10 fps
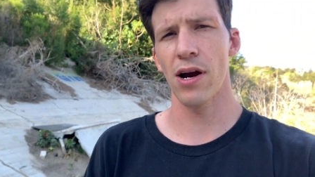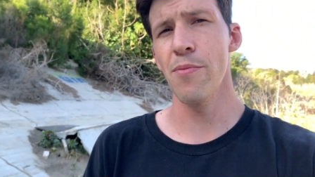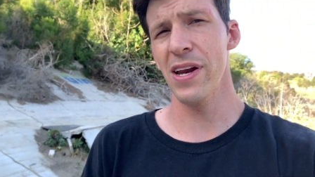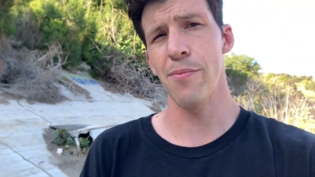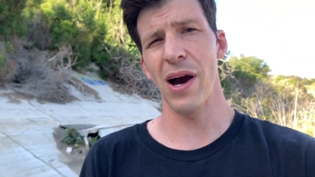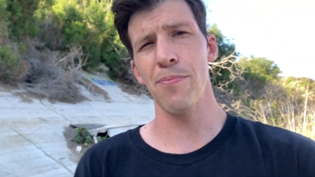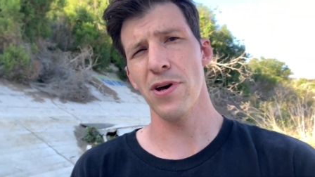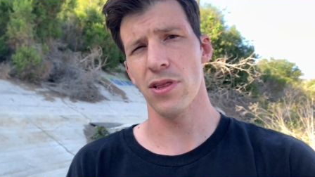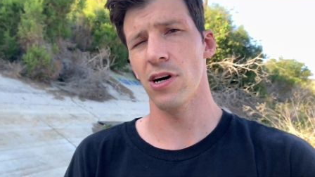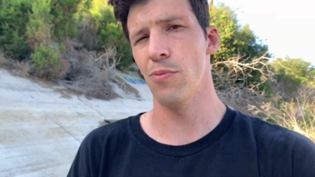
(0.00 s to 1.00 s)
I mean, it might be
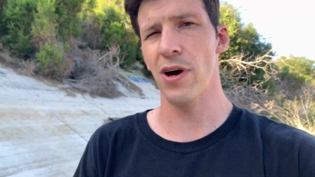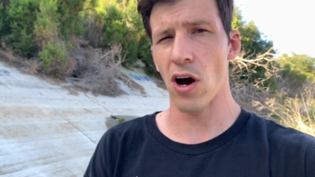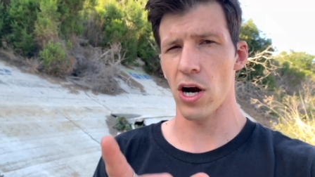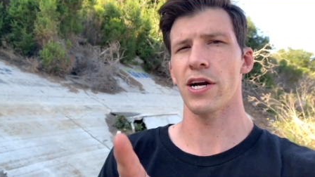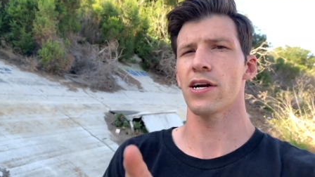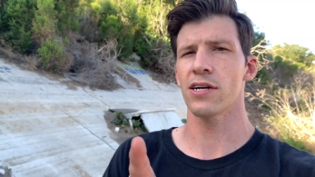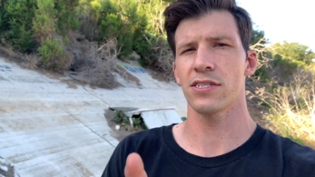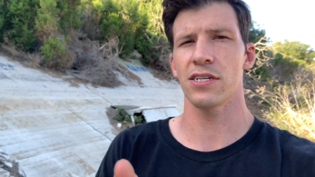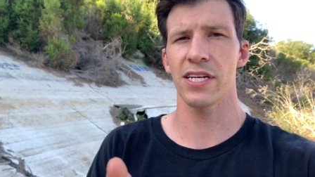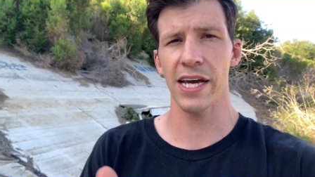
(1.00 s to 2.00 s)
a little bit harder
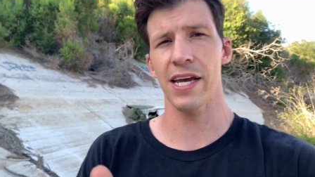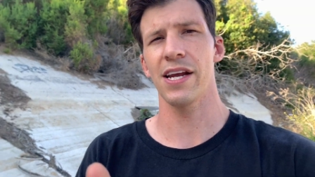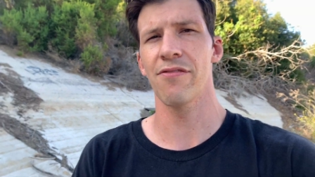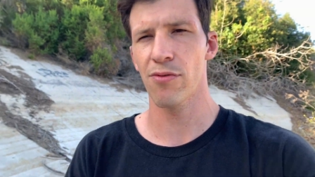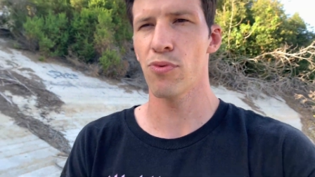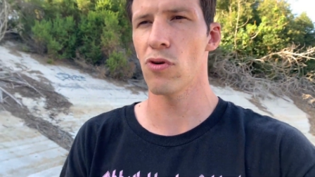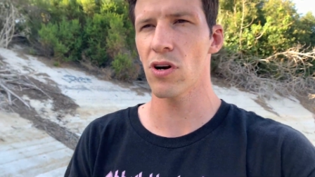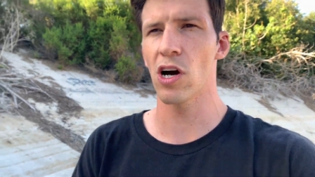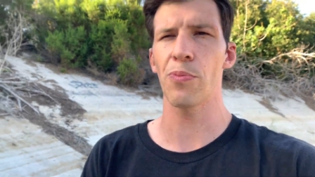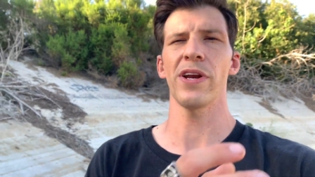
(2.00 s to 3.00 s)
to take it in from pool
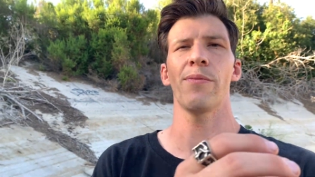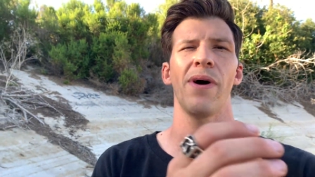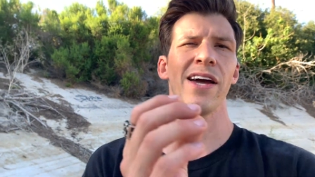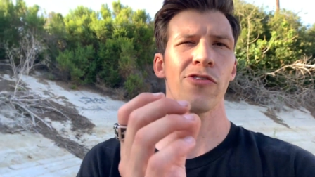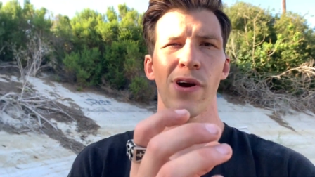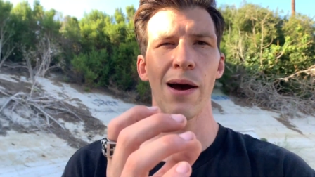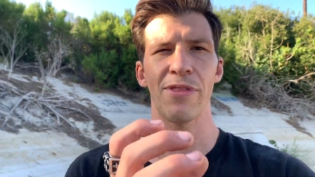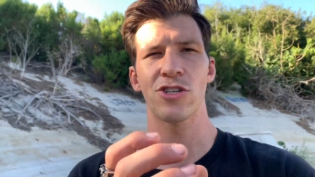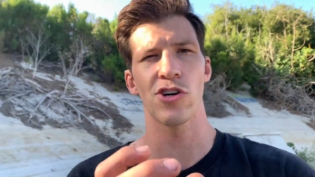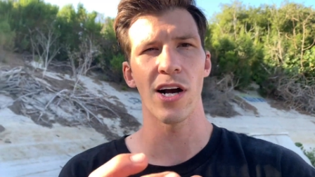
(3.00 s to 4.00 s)
coping. It might grab
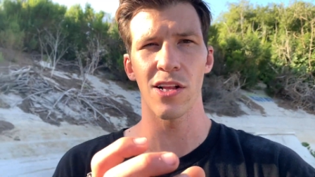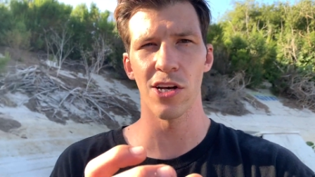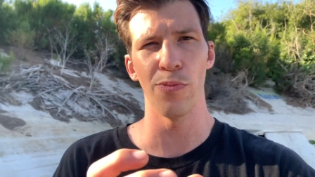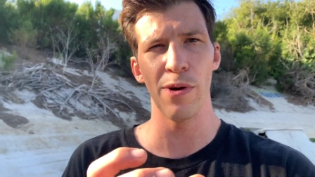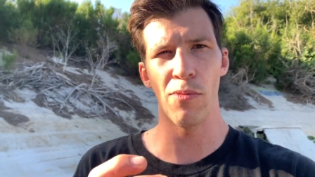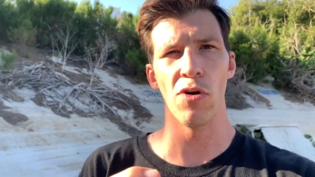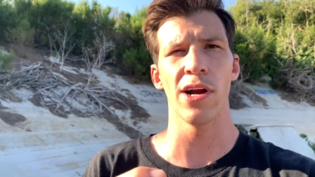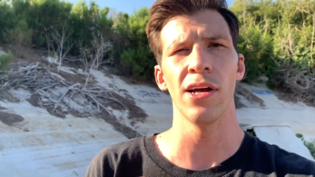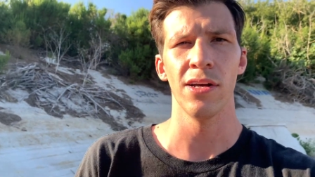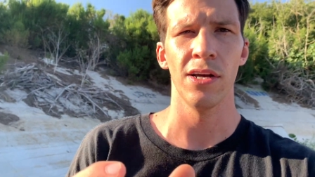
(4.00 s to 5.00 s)
the truck a little bit more,
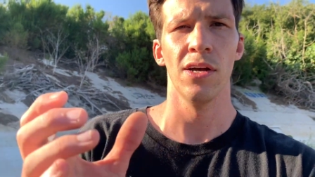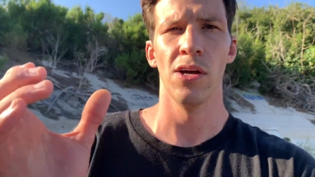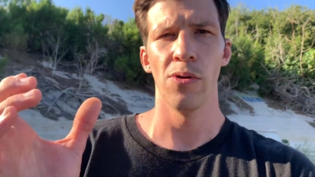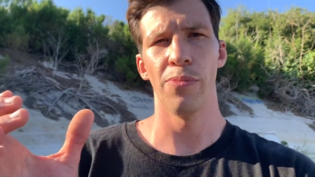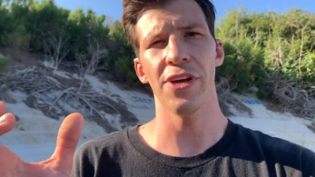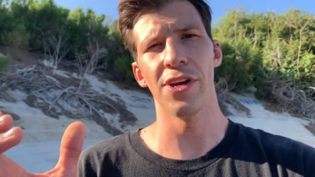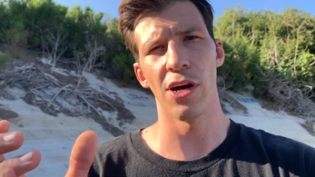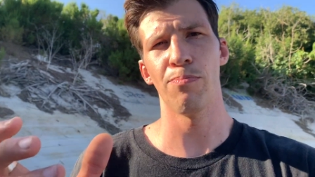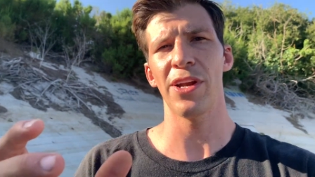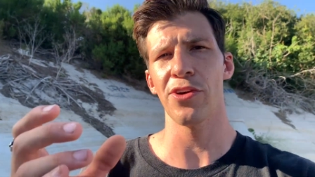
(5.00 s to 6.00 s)
but you
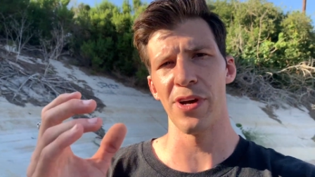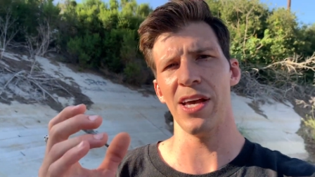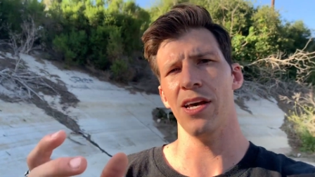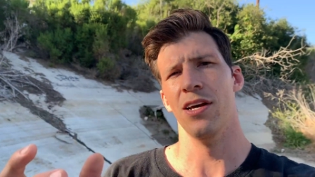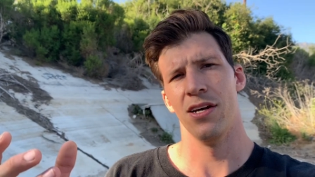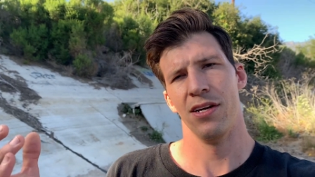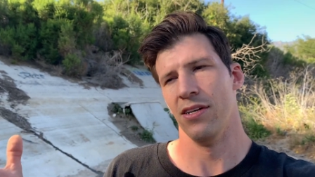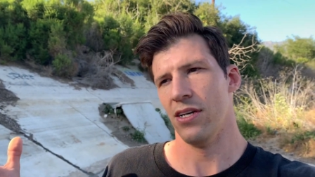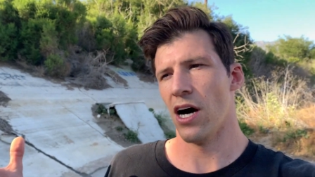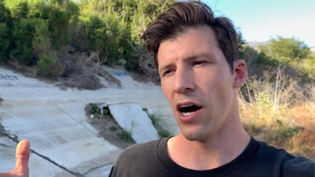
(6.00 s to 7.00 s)
know, by doing it
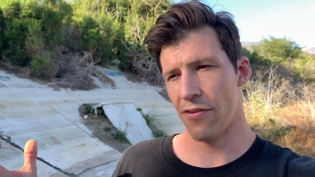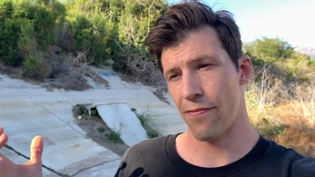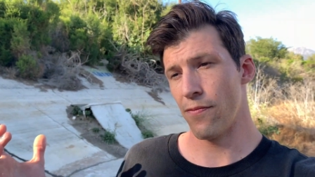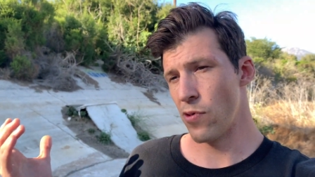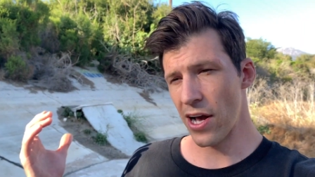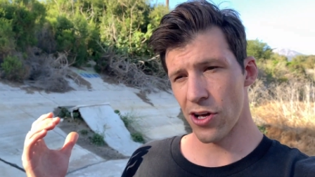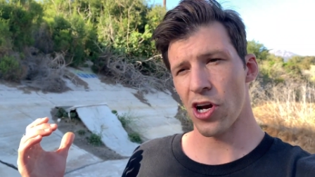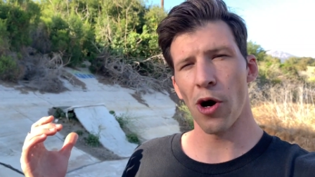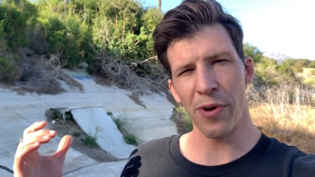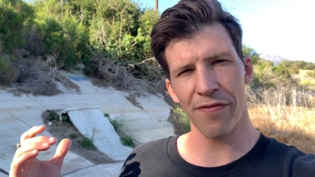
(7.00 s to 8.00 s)
on regular
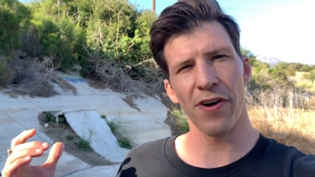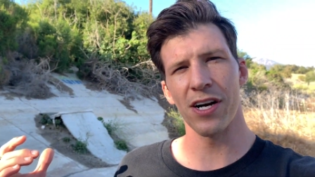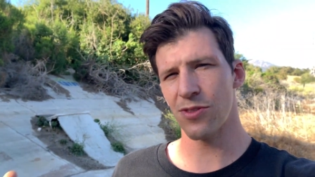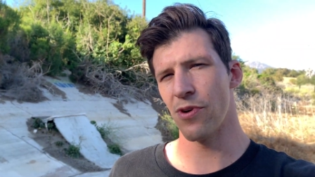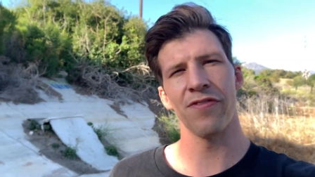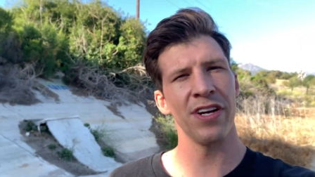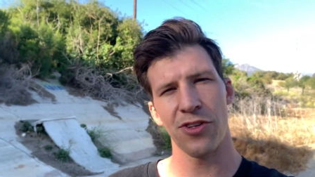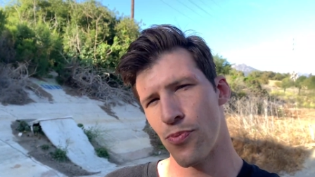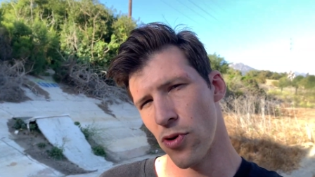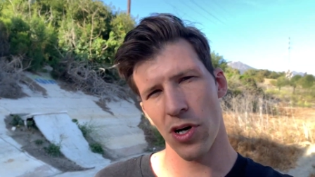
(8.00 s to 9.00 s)
coping first, moving it
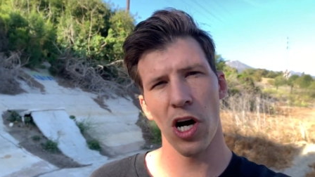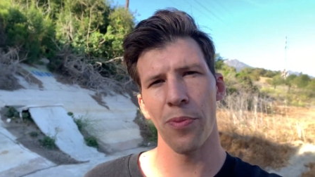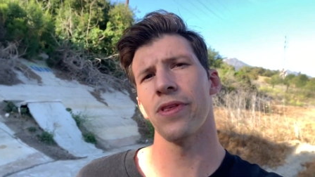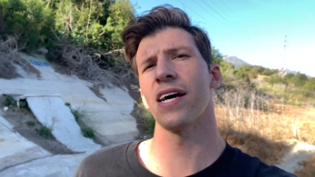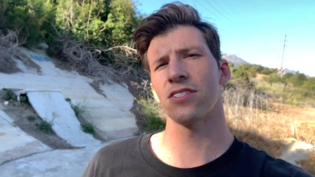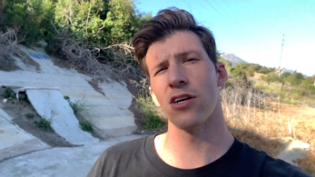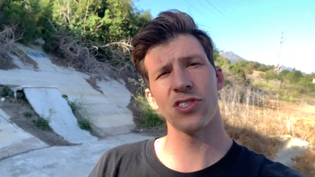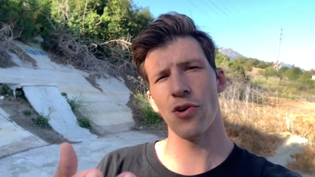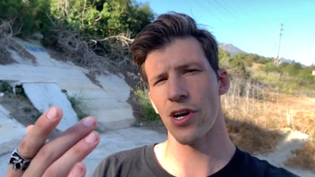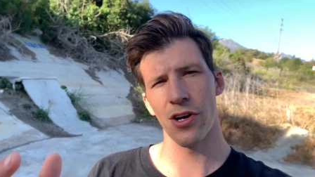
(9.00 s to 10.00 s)
to pool coping, that's
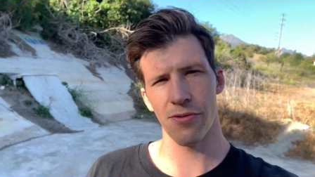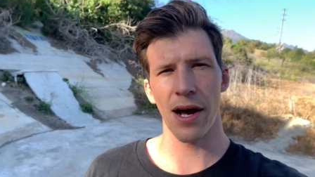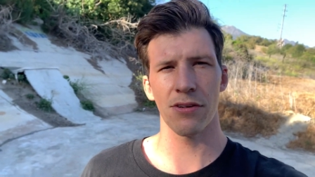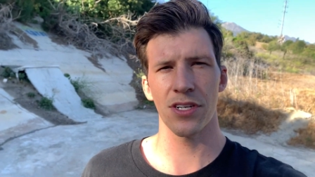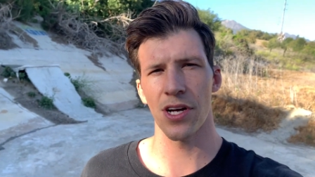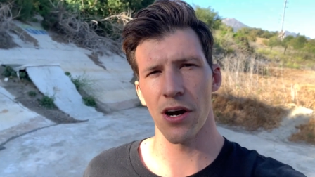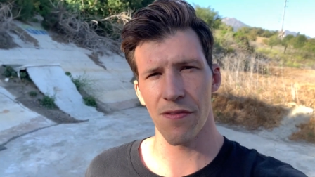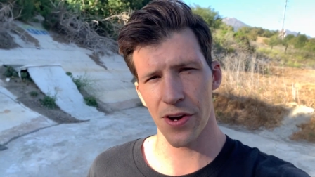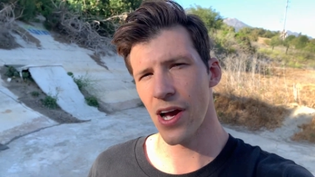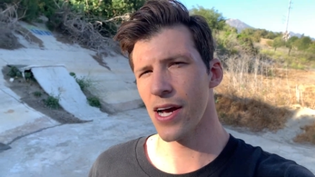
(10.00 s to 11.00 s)
also a good route to go
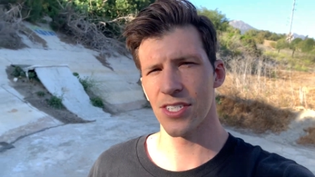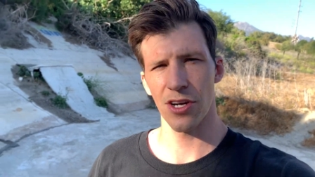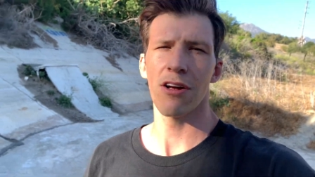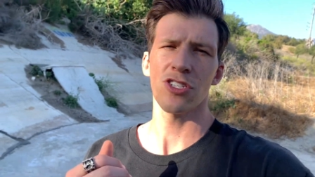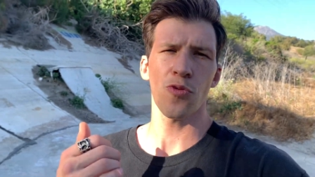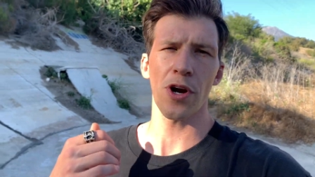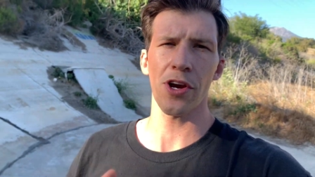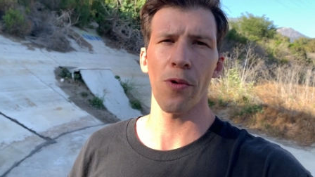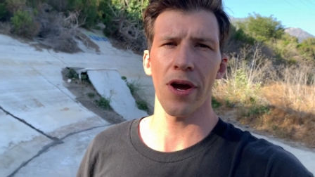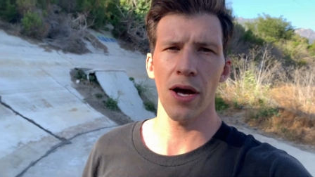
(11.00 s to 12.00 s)
for you guys. You know, just work
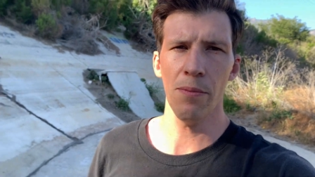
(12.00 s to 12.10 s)
your way up.